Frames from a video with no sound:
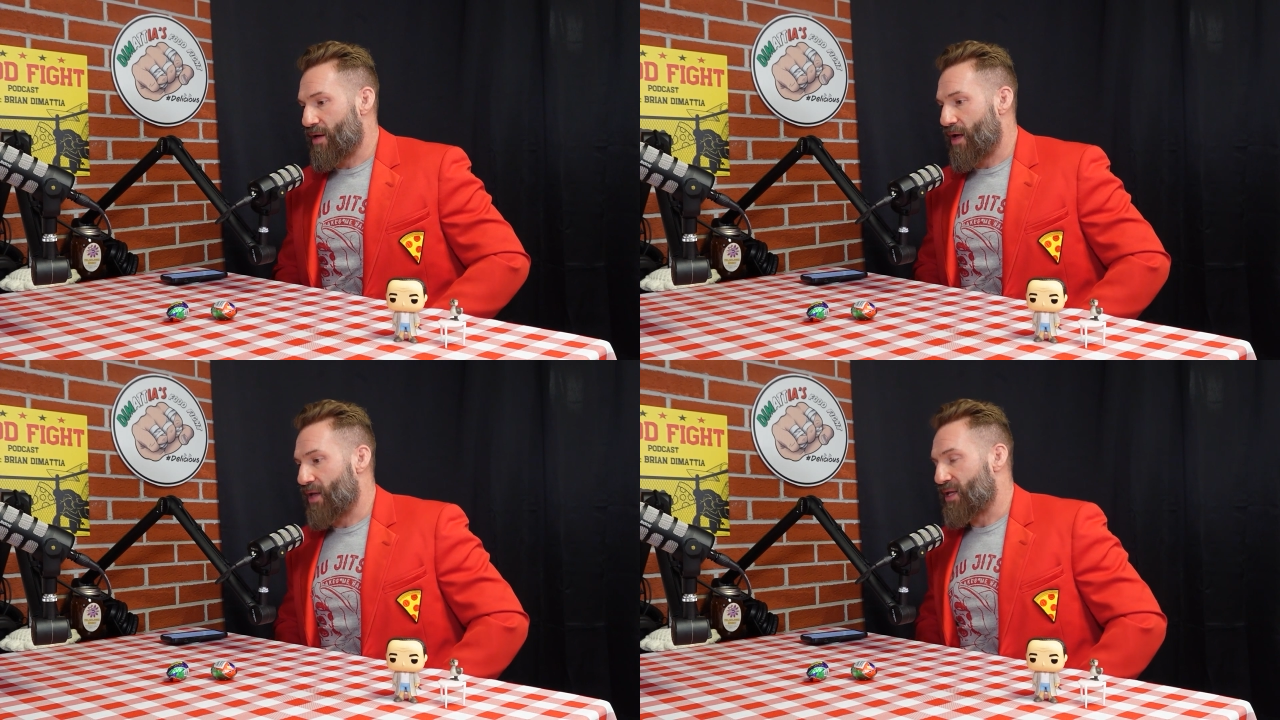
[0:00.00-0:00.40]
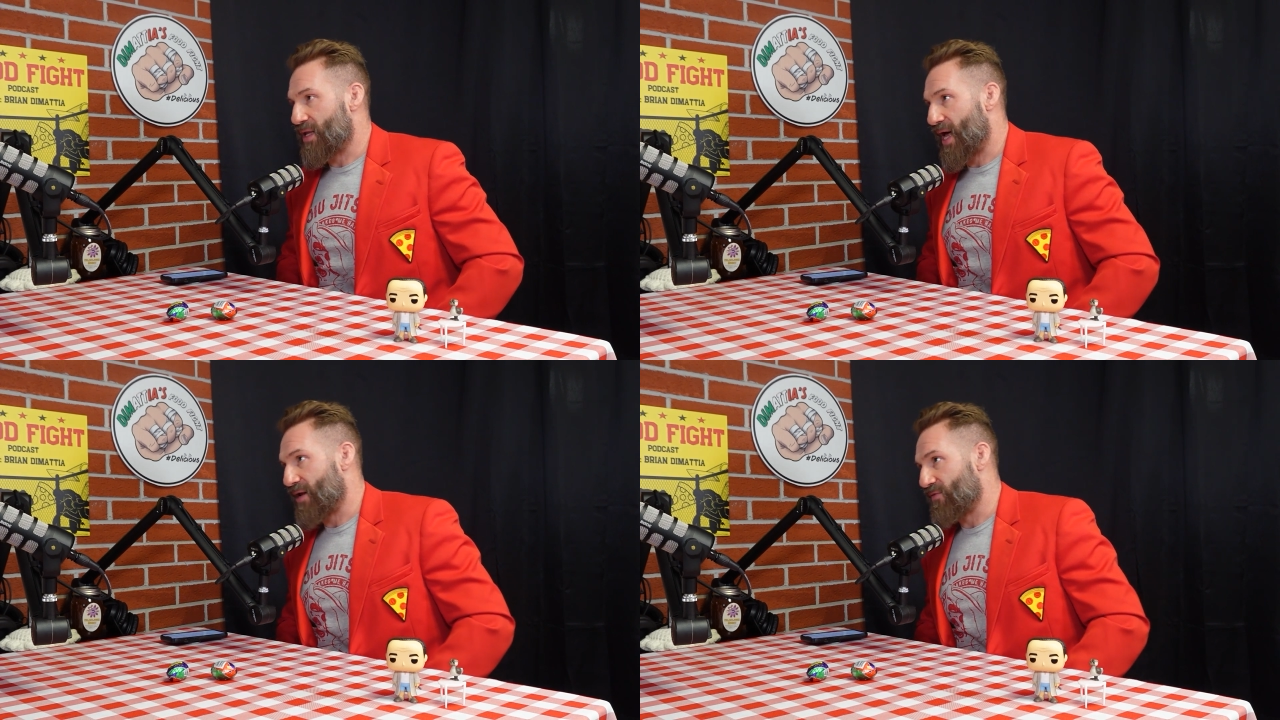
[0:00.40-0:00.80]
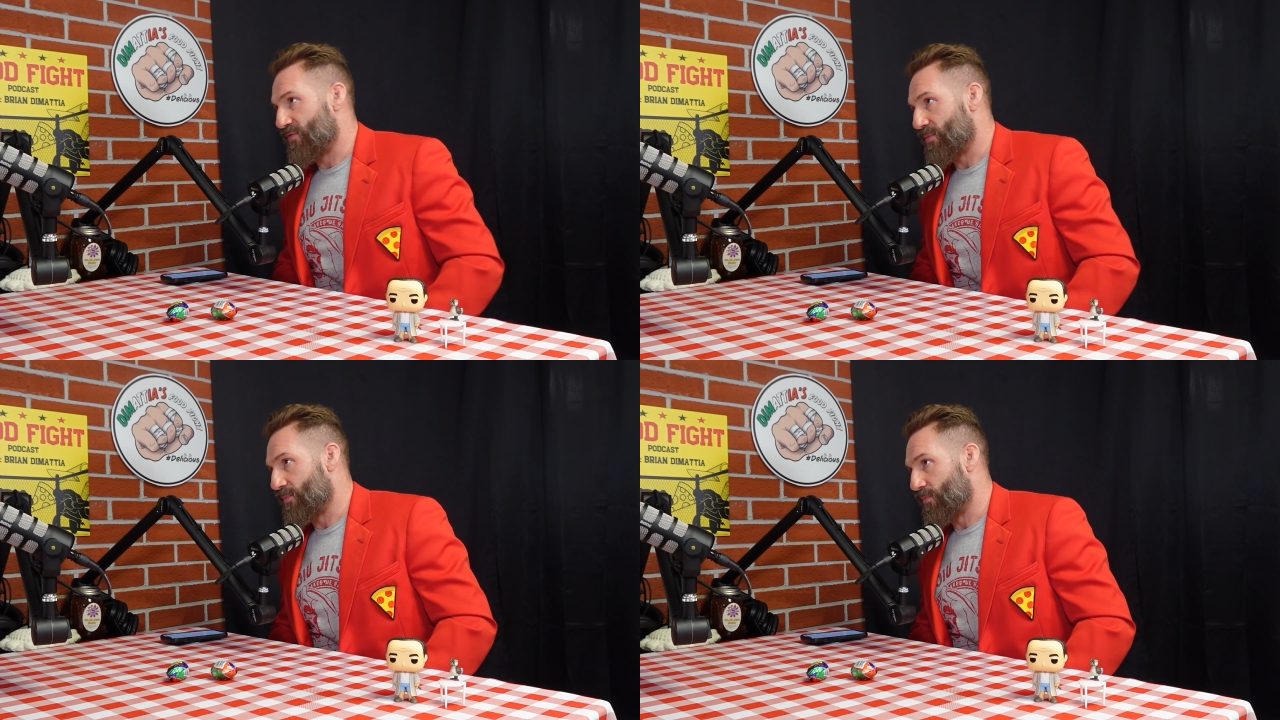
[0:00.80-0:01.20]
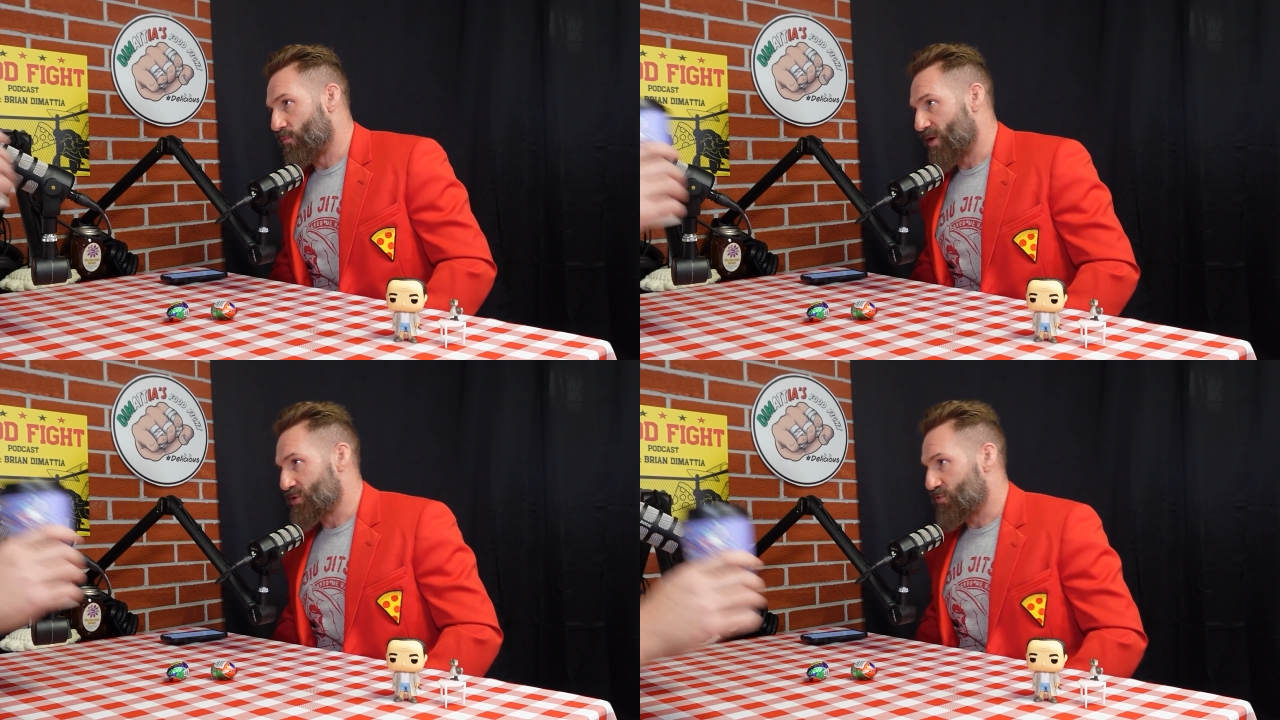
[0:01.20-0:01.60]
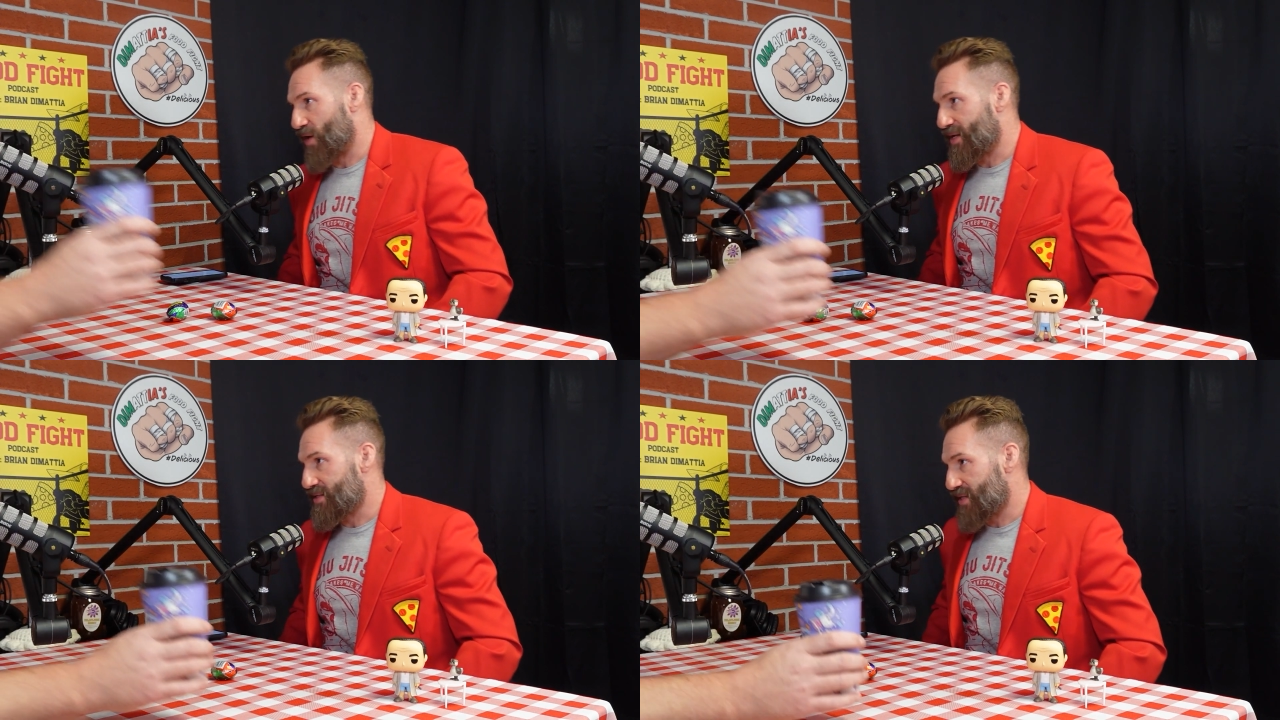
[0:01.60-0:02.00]
a lot of
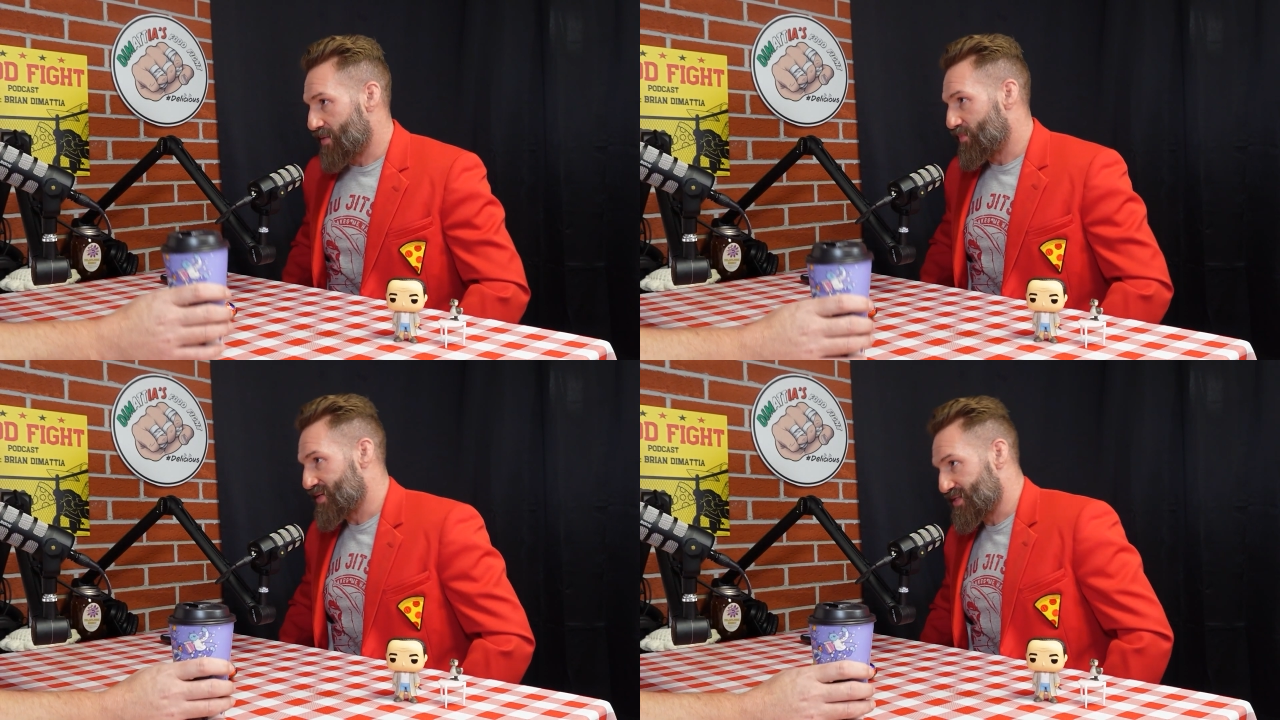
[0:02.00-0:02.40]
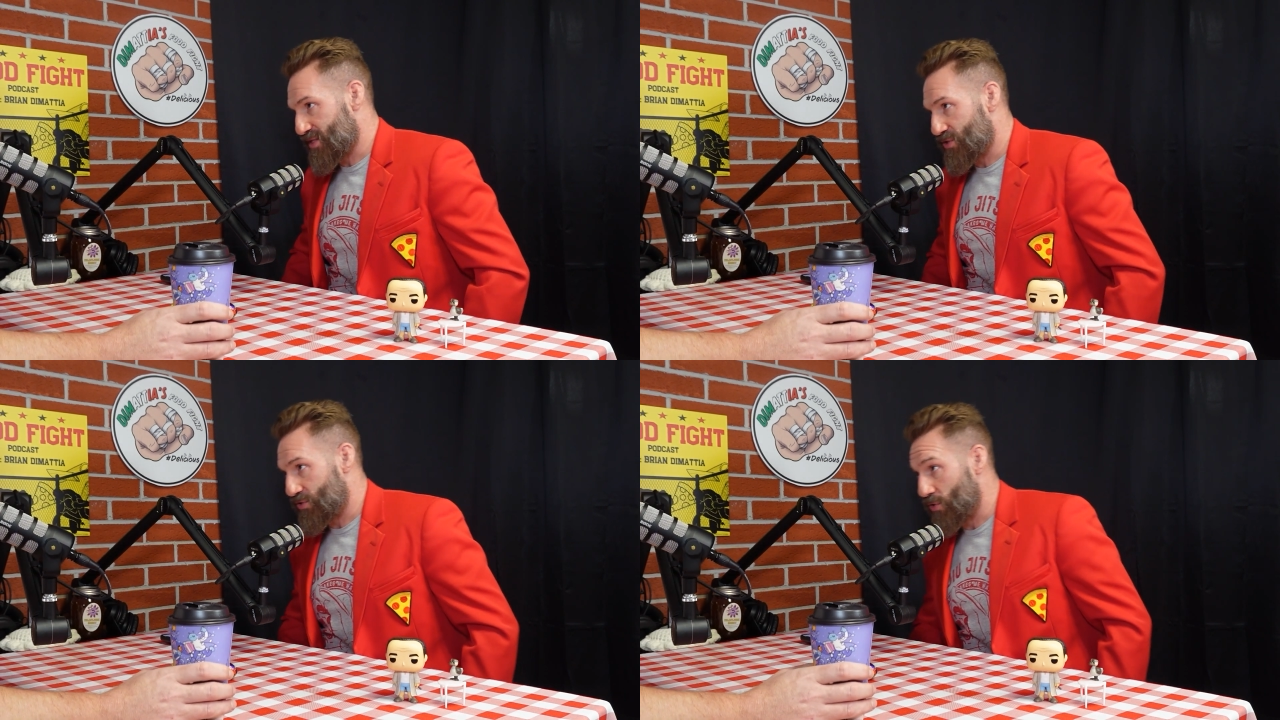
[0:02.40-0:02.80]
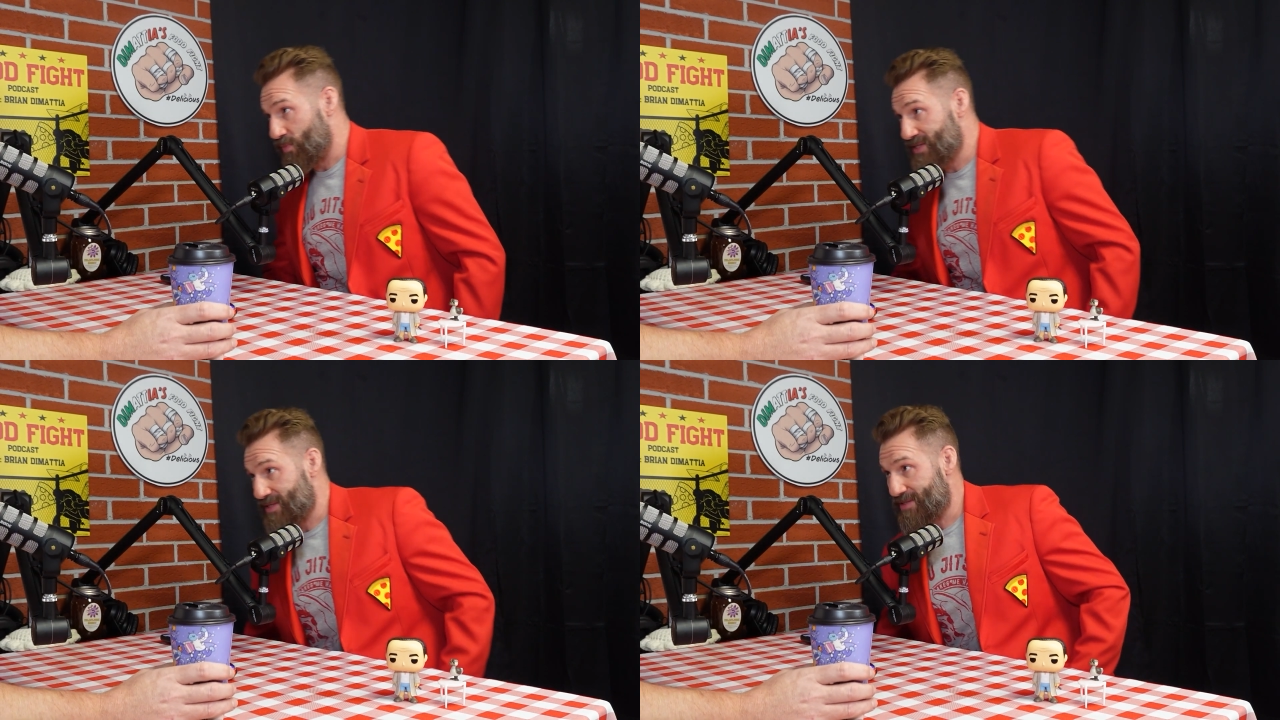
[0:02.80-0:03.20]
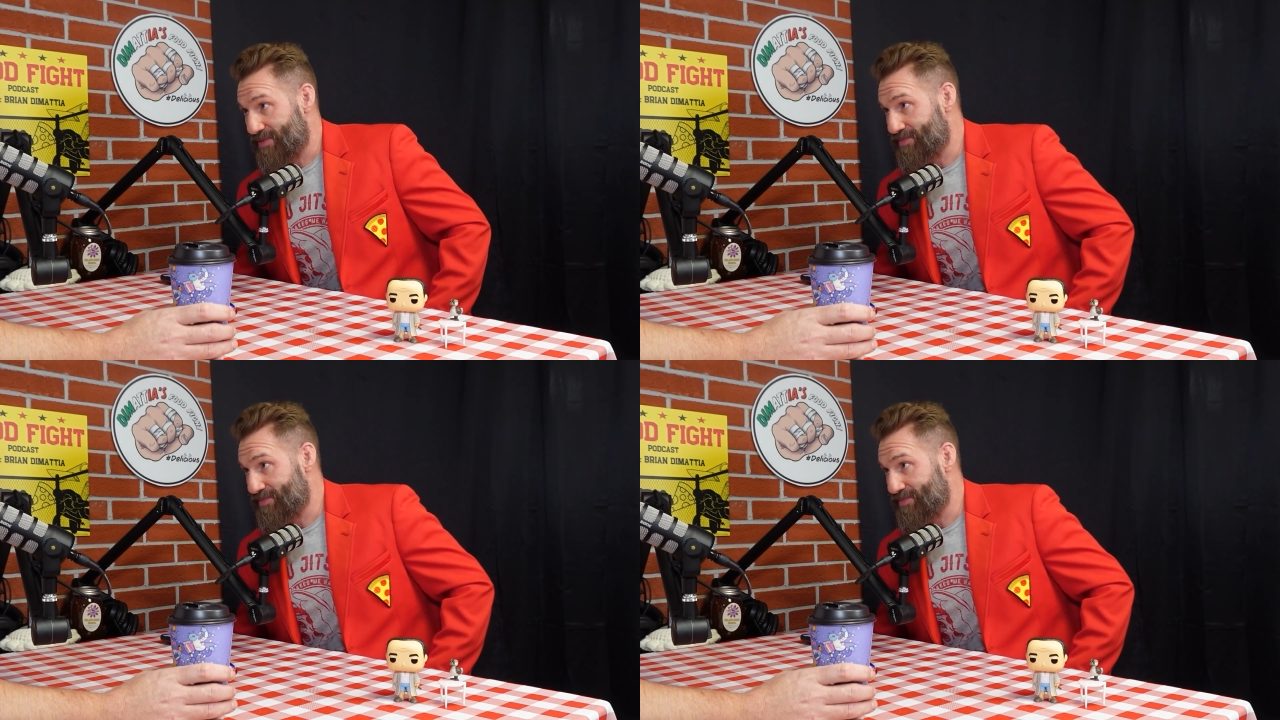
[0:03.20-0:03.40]
restaurants and businesses do business.